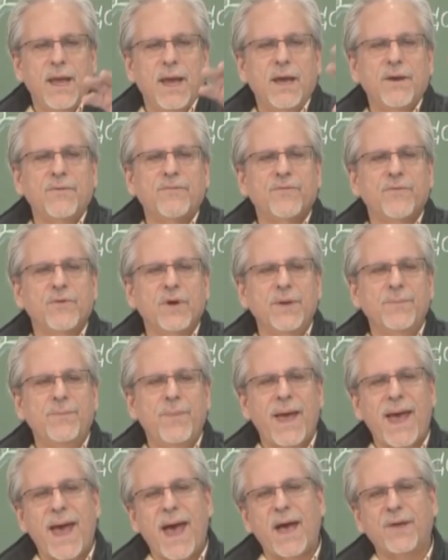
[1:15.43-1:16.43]
every
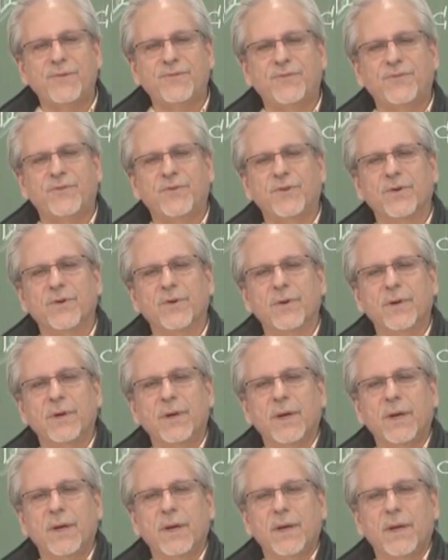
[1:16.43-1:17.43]
pastor
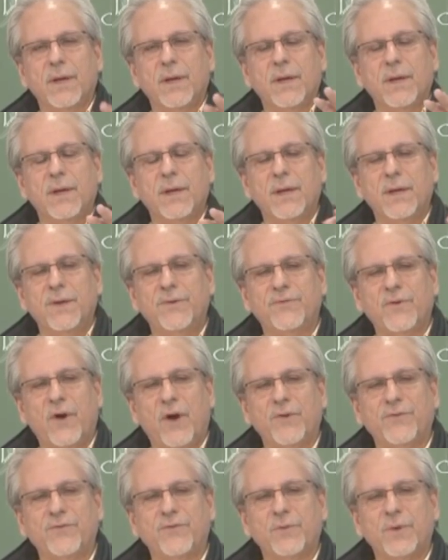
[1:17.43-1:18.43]
is
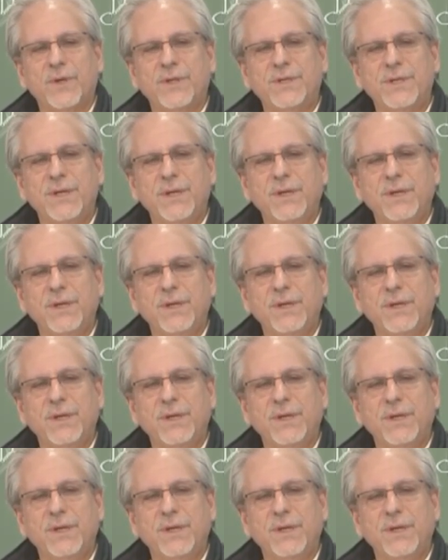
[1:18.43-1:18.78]
also a